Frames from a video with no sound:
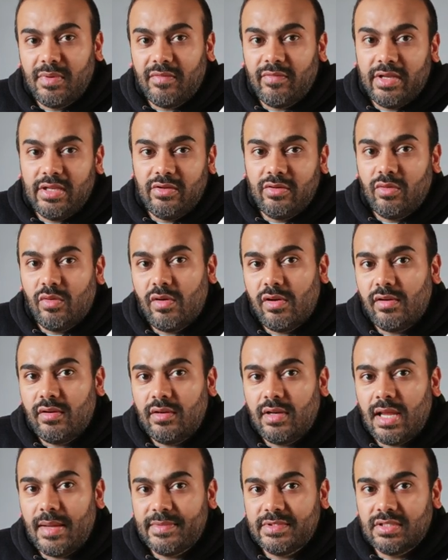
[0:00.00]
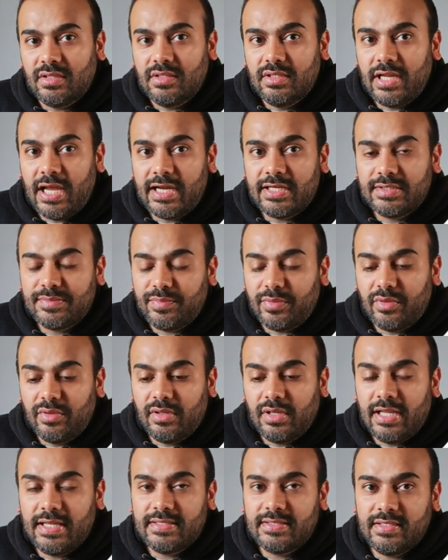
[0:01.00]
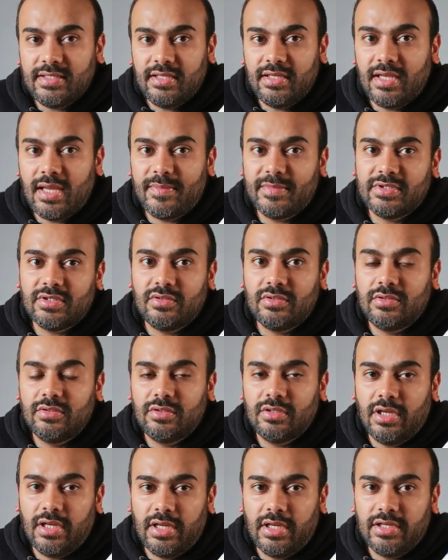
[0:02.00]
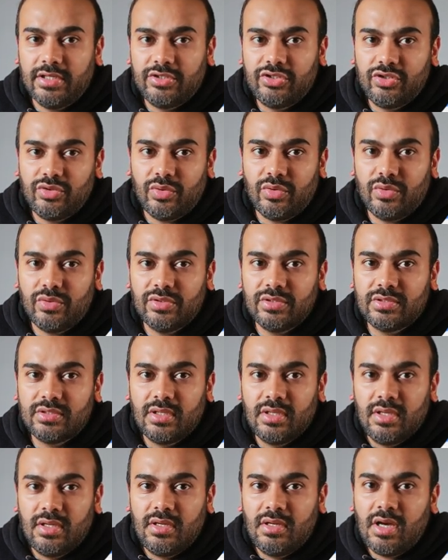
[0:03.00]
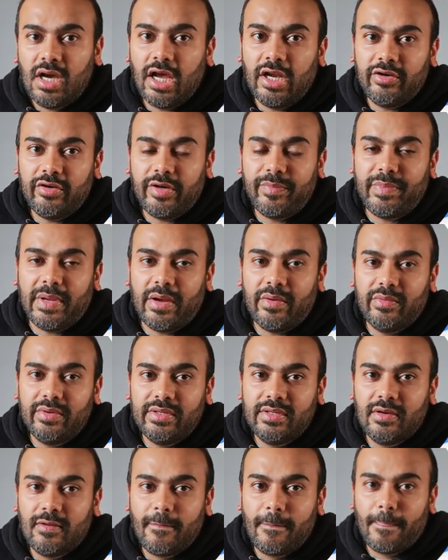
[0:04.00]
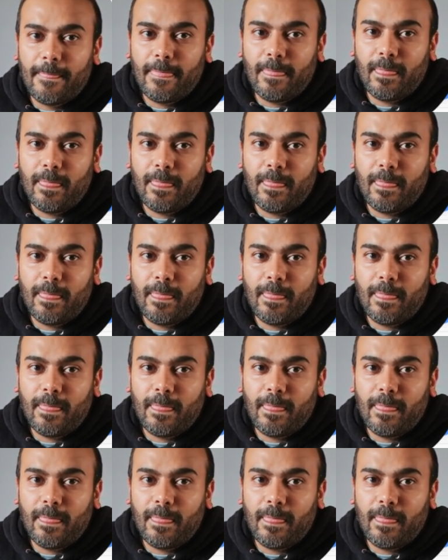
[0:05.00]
But when you go on Amazon dashboard, let's say Amazon shows £100